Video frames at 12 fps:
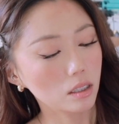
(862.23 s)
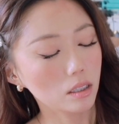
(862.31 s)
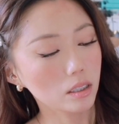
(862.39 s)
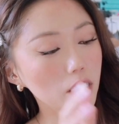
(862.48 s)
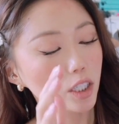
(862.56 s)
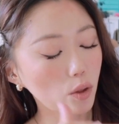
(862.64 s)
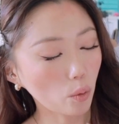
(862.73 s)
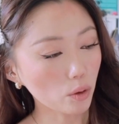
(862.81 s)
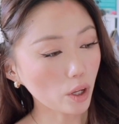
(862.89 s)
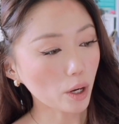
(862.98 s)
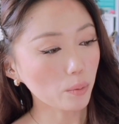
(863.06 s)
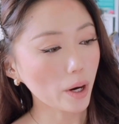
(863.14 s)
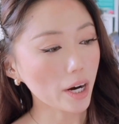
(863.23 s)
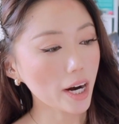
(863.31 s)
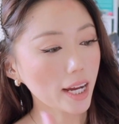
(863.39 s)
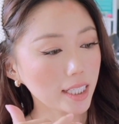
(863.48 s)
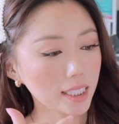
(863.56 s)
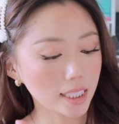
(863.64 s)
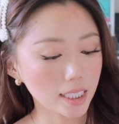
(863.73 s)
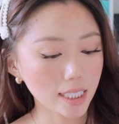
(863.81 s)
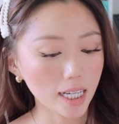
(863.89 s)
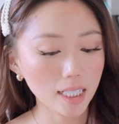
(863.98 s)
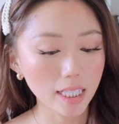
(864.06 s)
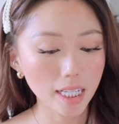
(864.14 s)
The gold hardware and the
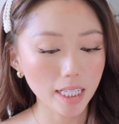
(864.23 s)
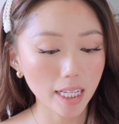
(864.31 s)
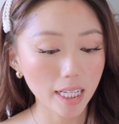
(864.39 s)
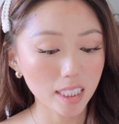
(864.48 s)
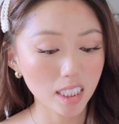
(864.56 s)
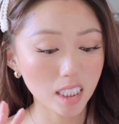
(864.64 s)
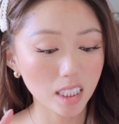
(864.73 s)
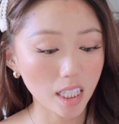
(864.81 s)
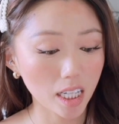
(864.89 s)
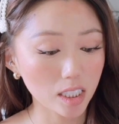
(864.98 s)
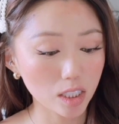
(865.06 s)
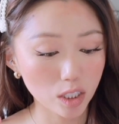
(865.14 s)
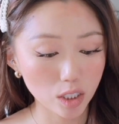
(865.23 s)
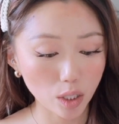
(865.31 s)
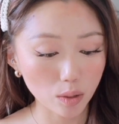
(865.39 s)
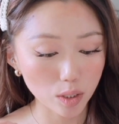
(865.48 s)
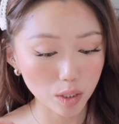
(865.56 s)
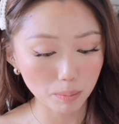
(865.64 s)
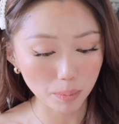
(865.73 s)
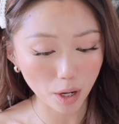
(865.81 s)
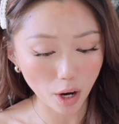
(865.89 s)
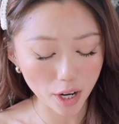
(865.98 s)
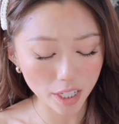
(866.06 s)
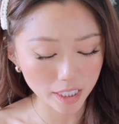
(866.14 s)
detailing is done so
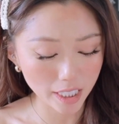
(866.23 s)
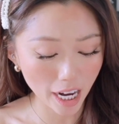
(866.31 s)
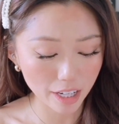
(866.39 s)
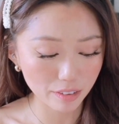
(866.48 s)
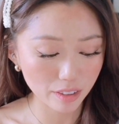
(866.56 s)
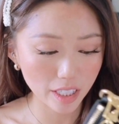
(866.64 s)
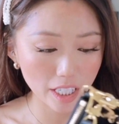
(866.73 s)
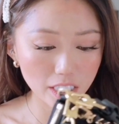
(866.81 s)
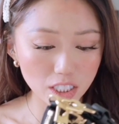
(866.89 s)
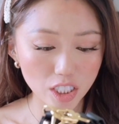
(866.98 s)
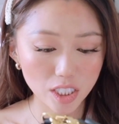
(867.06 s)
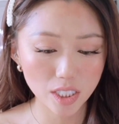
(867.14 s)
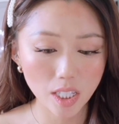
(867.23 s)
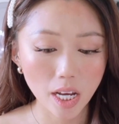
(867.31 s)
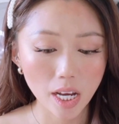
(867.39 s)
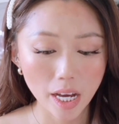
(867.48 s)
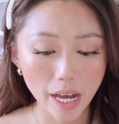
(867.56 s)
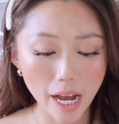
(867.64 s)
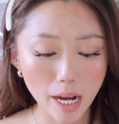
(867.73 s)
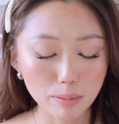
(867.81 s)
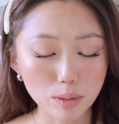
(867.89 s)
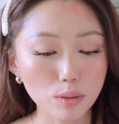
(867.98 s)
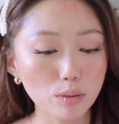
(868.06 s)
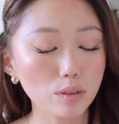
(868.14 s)
subpar, and everything is just
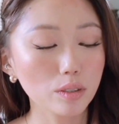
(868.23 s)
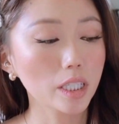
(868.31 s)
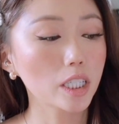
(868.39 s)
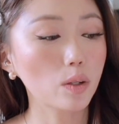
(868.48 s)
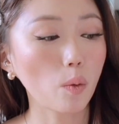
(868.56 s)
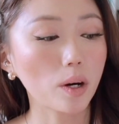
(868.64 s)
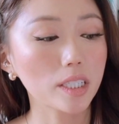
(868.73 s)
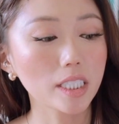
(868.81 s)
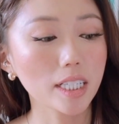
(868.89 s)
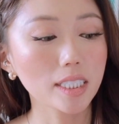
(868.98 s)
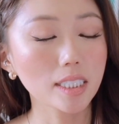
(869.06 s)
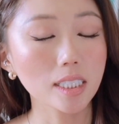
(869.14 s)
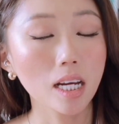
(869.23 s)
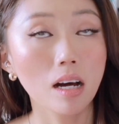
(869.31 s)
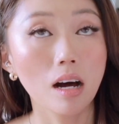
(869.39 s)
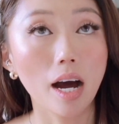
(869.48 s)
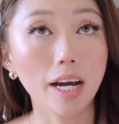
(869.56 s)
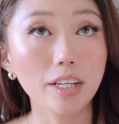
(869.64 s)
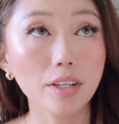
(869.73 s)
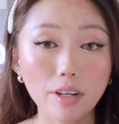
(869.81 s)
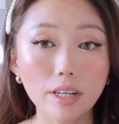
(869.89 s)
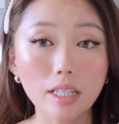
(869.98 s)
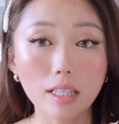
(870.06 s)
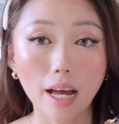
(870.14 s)
absolutely gorgeous. I'm
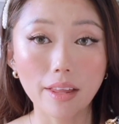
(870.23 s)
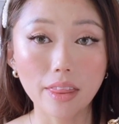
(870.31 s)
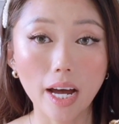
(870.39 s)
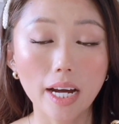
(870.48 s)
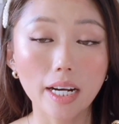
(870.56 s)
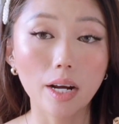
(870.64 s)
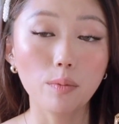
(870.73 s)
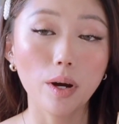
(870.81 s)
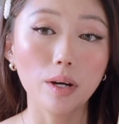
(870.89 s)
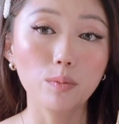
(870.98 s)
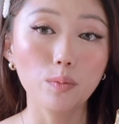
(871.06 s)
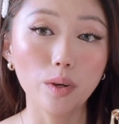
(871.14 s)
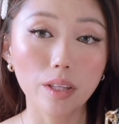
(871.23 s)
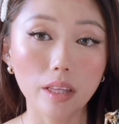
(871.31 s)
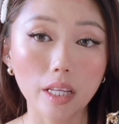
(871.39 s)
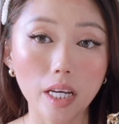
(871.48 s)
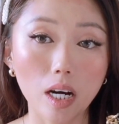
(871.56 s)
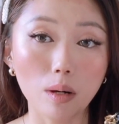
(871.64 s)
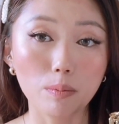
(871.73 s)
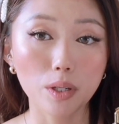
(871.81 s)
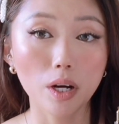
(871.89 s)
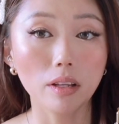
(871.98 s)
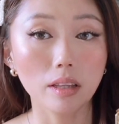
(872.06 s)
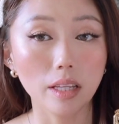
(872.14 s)
very glad that I went with the Empriente